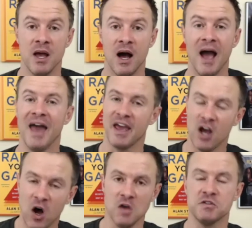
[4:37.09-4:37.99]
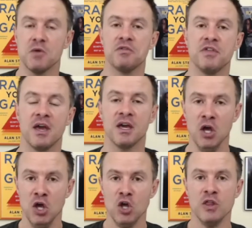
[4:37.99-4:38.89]
Uh, and I also think
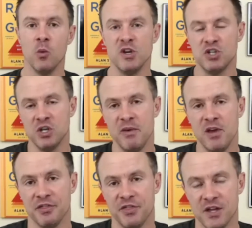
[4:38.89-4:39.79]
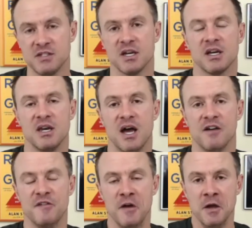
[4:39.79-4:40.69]
that we should be authentic
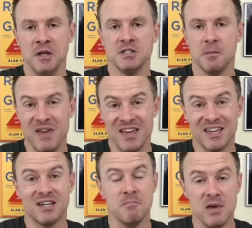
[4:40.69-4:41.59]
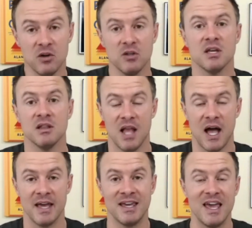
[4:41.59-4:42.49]
enough to be chameleon
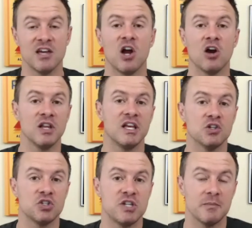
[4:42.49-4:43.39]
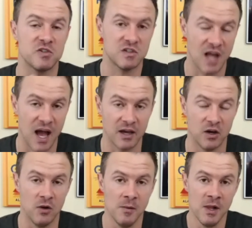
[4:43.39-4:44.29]
like in our leadership
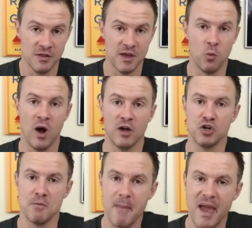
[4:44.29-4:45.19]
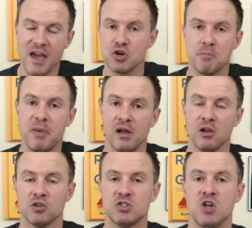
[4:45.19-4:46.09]
style. That while your major
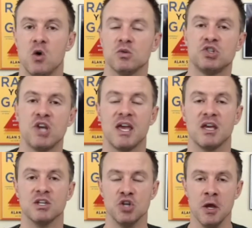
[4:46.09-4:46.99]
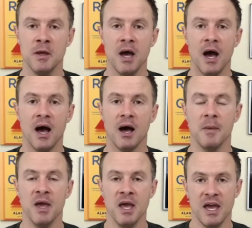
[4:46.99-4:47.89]
pillars don't change,
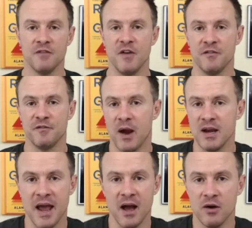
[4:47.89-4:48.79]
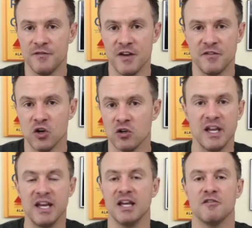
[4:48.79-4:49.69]
um, if, if right now, if, if you're
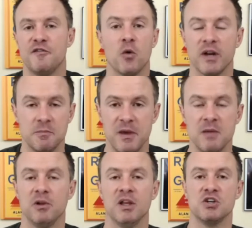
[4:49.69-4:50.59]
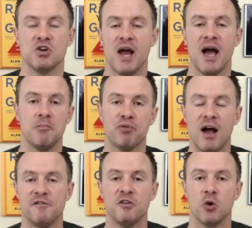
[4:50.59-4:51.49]
leading 40 people in your
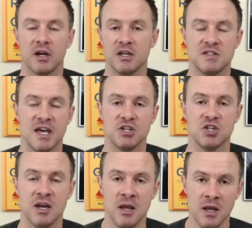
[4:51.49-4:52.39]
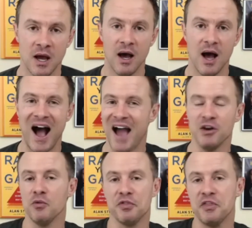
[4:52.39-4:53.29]
nonprofit organization, uh, I
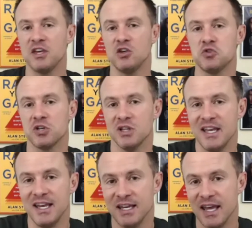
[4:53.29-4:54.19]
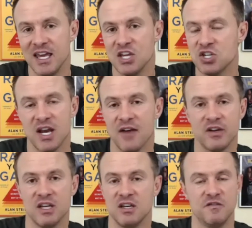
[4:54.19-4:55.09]
don't think you should lead each and every
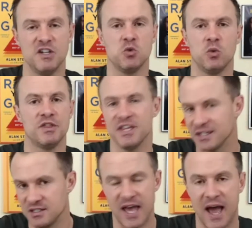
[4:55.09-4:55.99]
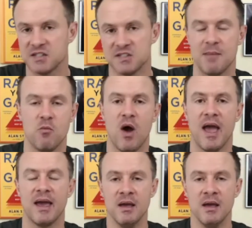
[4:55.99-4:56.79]
individual the exact same way.